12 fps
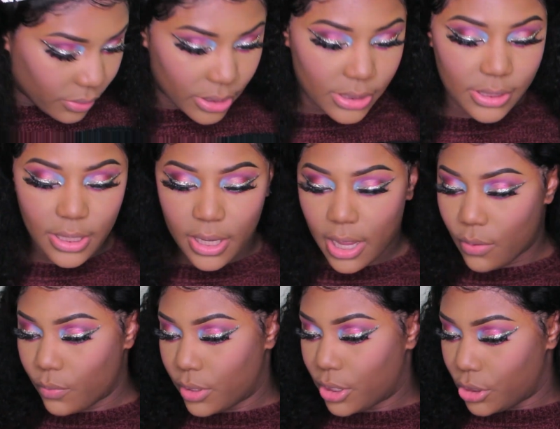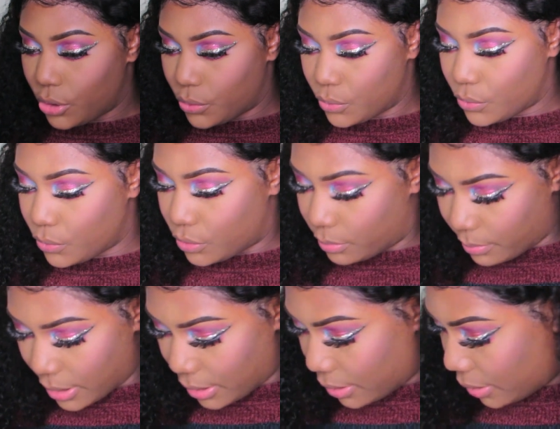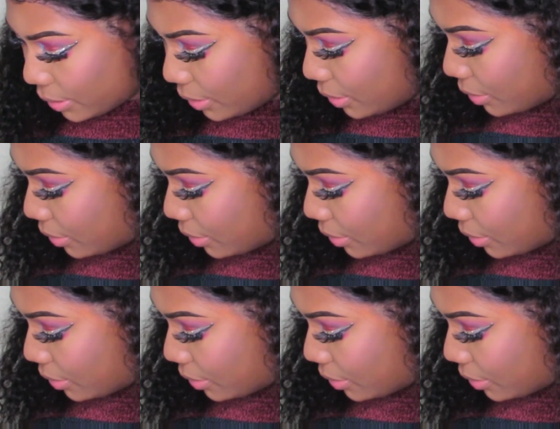Alright, today I want to use my